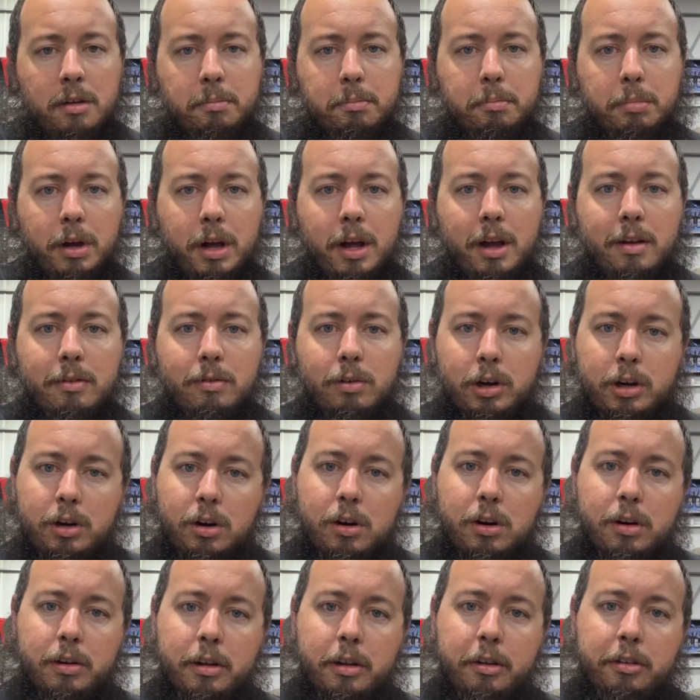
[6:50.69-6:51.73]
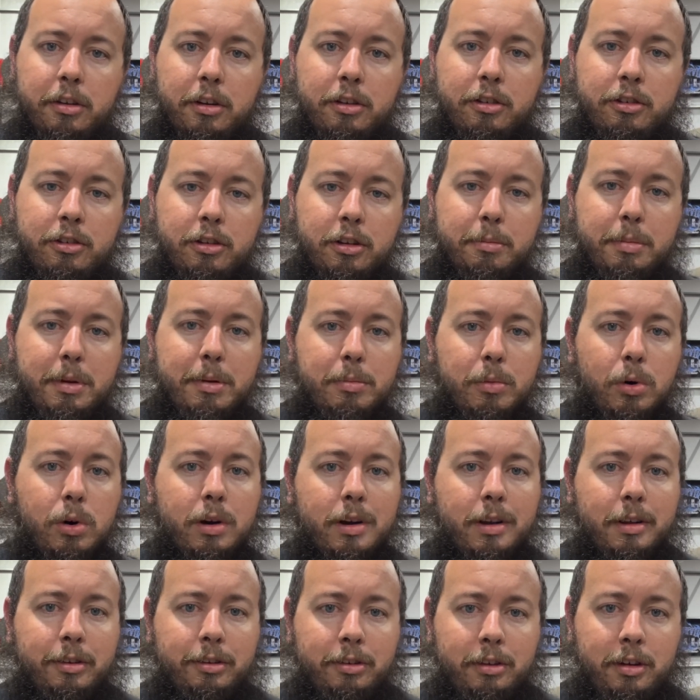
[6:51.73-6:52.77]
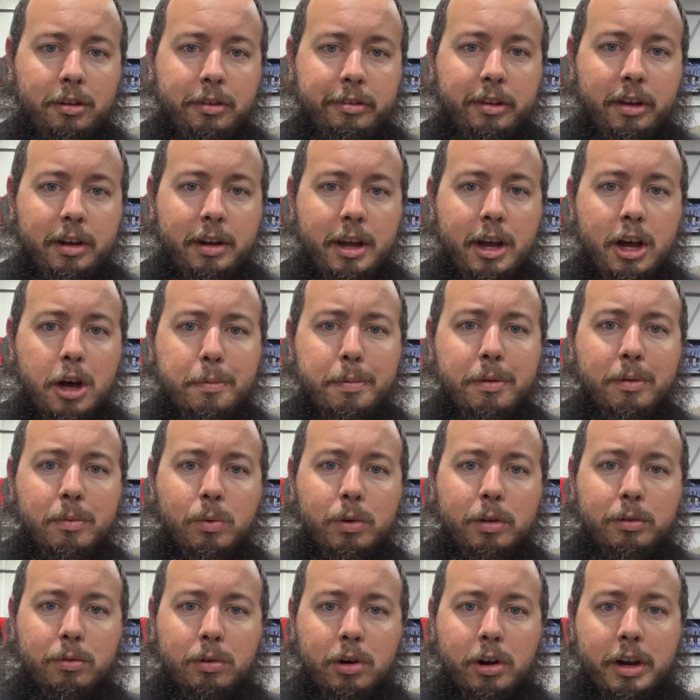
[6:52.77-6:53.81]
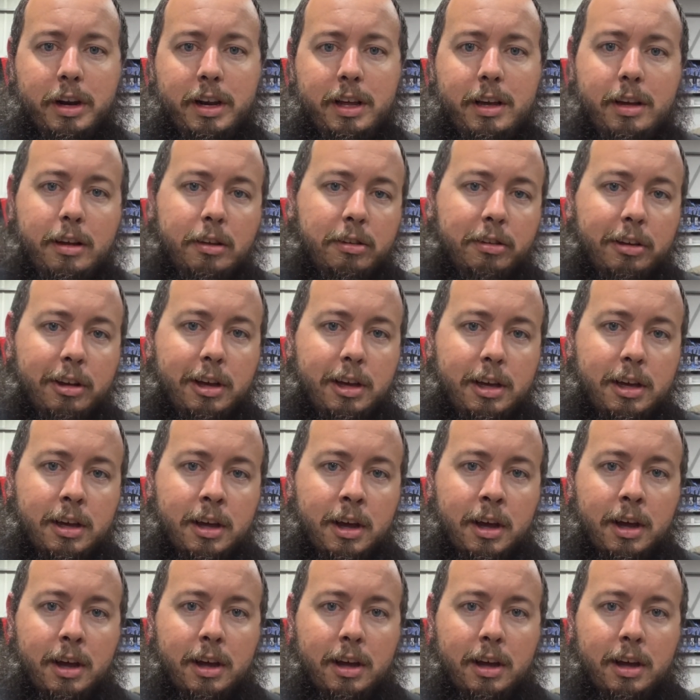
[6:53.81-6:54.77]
But regardless, it should be more consistent and help him with running ET